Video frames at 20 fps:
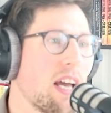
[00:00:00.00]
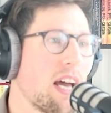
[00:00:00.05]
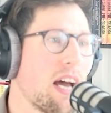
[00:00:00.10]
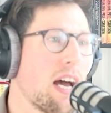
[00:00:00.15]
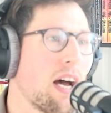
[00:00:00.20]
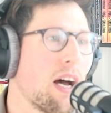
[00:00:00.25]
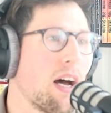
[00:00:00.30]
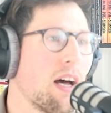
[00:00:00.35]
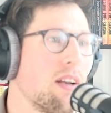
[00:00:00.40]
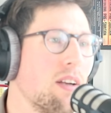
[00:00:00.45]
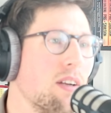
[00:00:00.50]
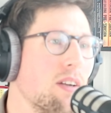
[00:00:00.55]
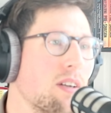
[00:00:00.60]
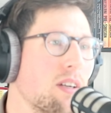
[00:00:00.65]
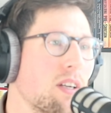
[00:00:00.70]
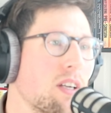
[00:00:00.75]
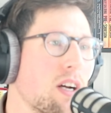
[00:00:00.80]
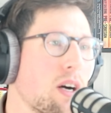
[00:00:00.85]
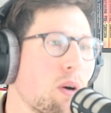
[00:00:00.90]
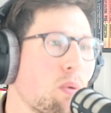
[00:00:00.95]
and
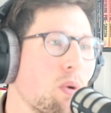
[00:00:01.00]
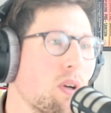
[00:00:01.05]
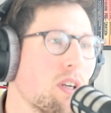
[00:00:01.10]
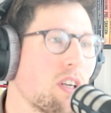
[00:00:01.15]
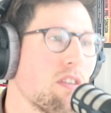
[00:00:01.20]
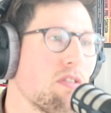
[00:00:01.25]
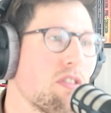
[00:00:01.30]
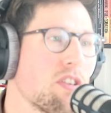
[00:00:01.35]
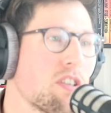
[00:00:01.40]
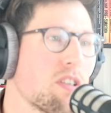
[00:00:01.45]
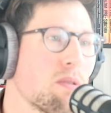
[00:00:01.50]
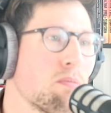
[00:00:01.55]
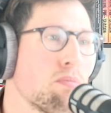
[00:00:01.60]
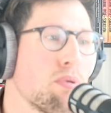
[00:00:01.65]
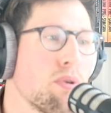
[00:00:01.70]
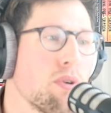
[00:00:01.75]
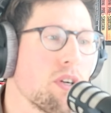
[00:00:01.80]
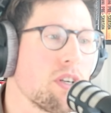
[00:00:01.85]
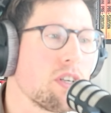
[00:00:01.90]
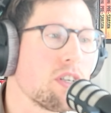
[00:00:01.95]
we'll give you some
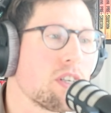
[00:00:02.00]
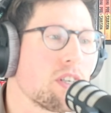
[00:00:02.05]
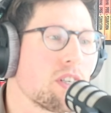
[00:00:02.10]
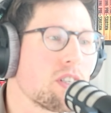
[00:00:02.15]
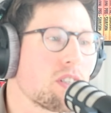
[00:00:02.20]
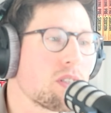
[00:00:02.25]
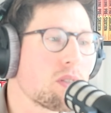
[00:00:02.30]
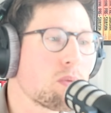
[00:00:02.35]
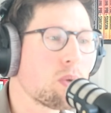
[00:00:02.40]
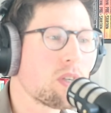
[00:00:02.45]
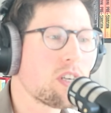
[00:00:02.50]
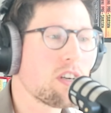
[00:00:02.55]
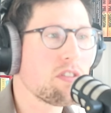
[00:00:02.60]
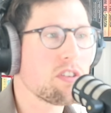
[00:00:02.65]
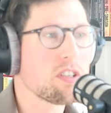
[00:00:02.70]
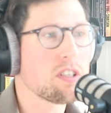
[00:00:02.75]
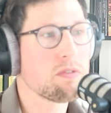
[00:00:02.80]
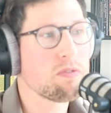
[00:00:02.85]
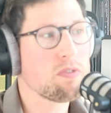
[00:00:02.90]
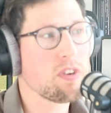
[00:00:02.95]
pointers, we'll give
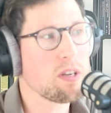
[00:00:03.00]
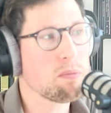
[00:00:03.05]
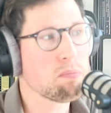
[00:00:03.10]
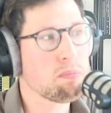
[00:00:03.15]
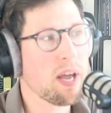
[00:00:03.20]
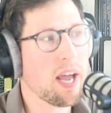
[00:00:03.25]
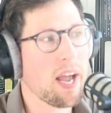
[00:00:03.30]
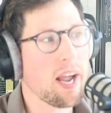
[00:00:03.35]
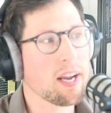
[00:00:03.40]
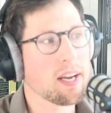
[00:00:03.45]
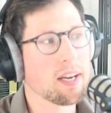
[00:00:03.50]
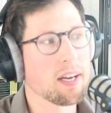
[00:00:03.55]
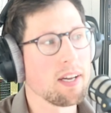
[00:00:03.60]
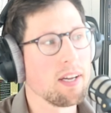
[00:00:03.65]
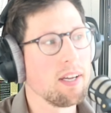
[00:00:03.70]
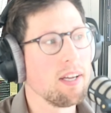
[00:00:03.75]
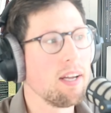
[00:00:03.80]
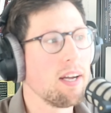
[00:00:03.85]
you some feedback.